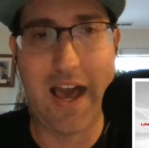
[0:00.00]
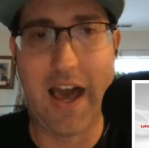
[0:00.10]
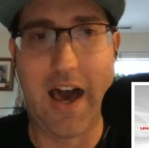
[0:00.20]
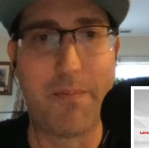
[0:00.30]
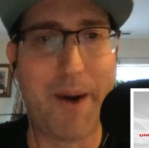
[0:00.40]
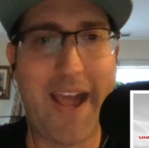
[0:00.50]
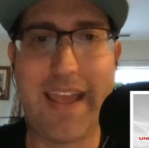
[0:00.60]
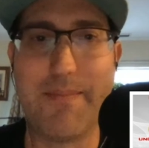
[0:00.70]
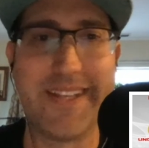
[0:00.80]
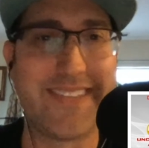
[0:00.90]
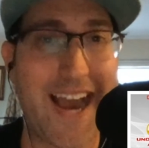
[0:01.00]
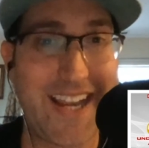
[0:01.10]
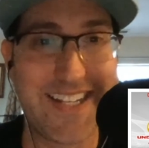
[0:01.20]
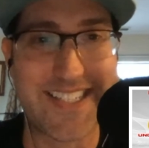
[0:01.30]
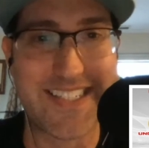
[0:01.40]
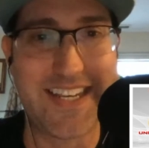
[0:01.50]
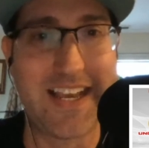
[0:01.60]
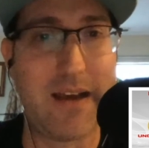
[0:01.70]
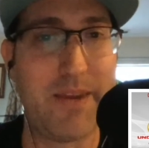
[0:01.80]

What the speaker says: I'll buy him in Dynasty.